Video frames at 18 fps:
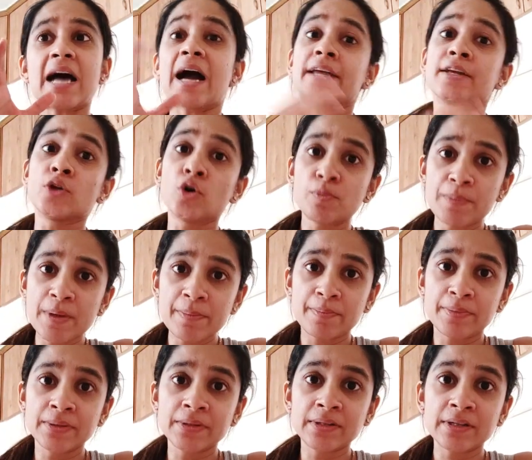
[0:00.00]
I know
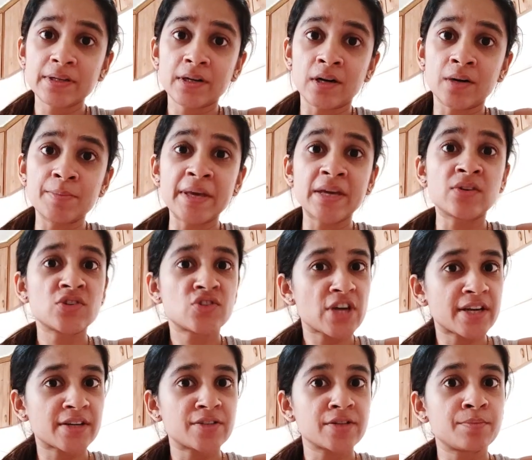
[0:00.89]
people being
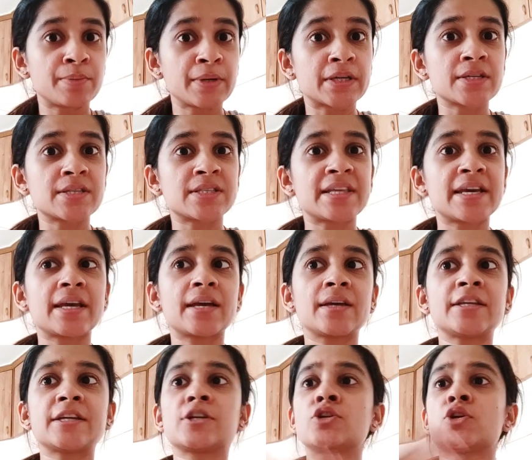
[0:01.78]
rejected because
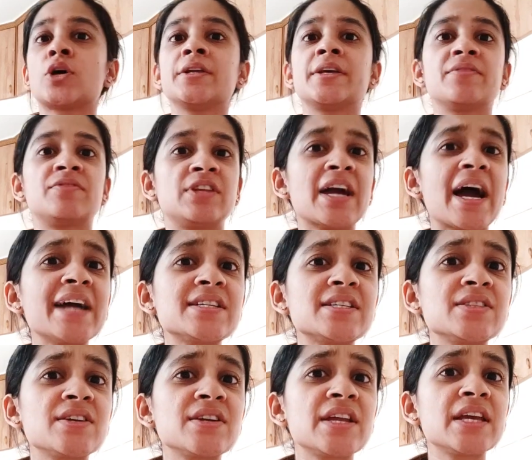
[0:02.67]
they did not give the
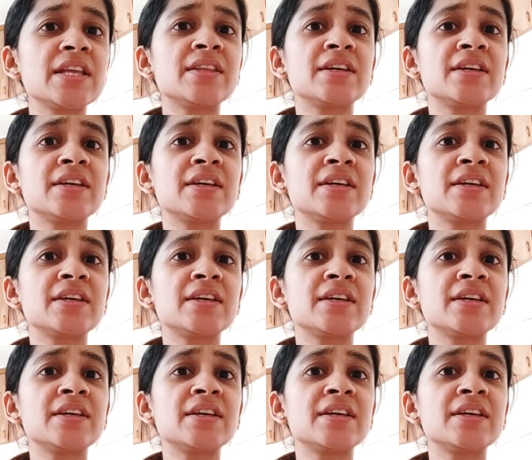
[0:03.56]
itinerary,